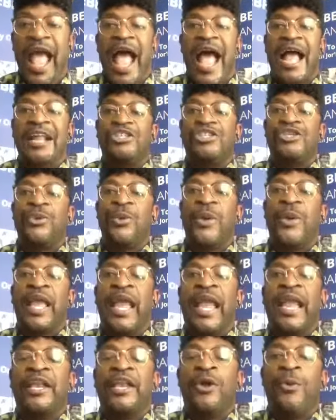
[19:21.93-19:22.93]
And doing
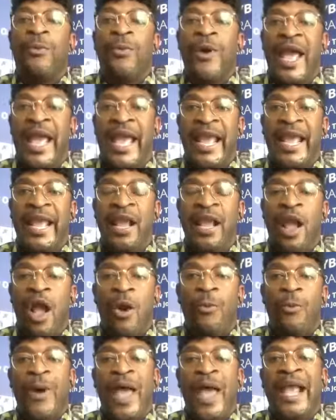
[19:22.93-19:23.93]
it in a way
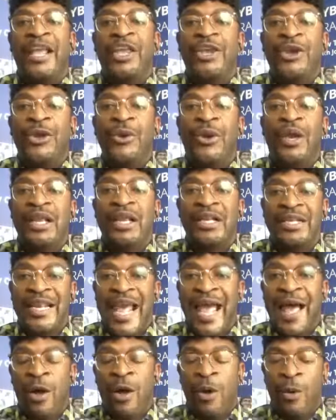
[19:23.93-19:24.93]
where you can
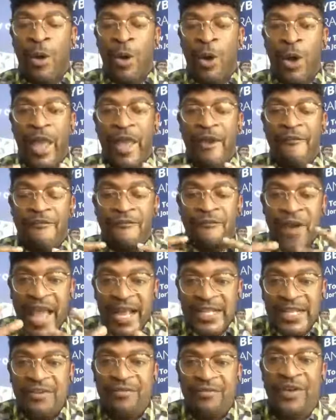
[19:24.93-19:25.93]
now
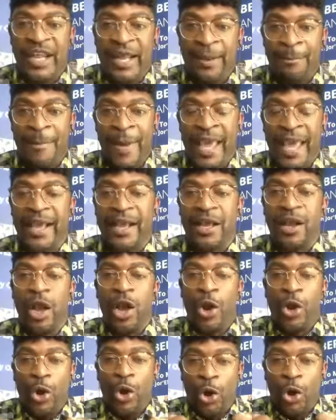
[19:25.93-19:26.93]
effectively make
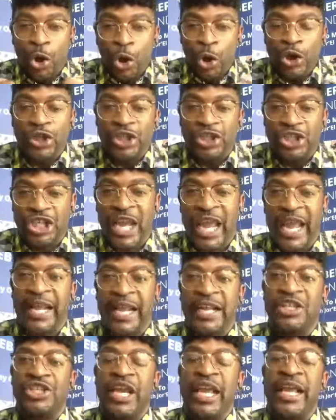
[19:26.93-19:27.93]
good
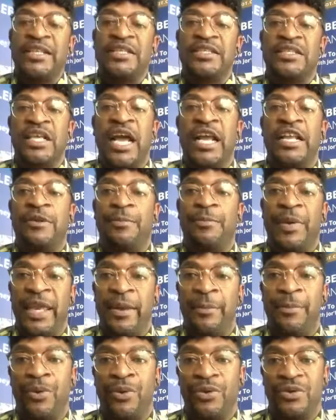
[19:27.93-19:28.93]
change inside
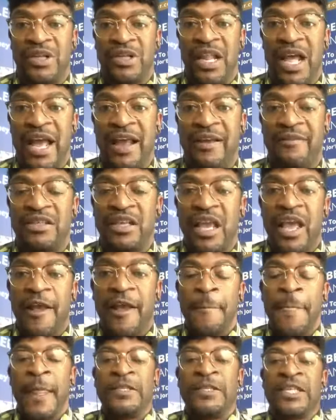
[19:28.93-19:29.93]
people's lives.
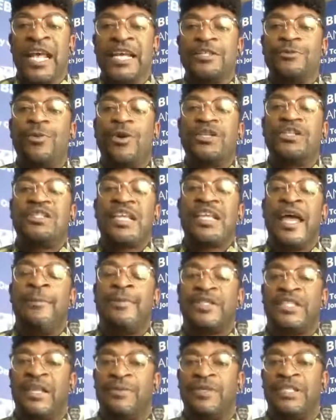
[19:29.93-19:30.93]
So that's what
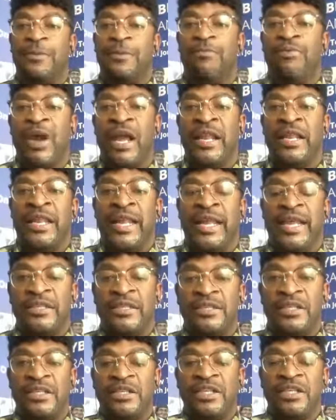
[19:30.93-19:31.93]
cyber celebrity branding
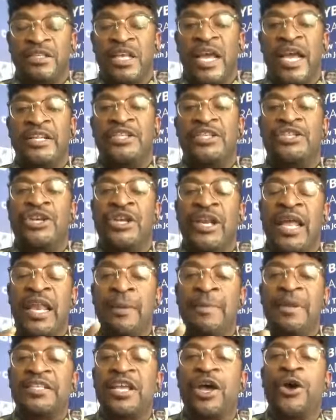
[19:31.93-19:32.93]
is designed to do. Now, let
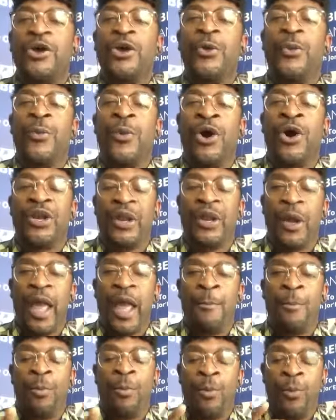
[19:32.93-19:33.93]
me tell you
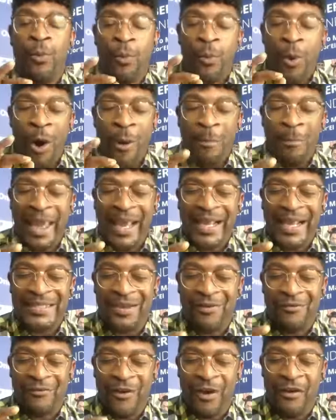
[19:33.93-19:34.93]
what makes
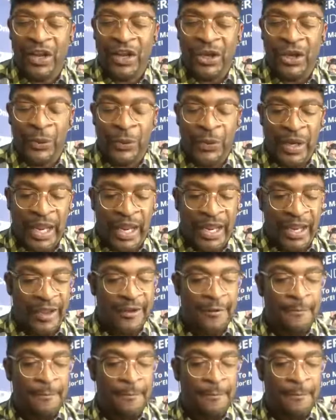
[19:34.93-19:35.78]
it very unique.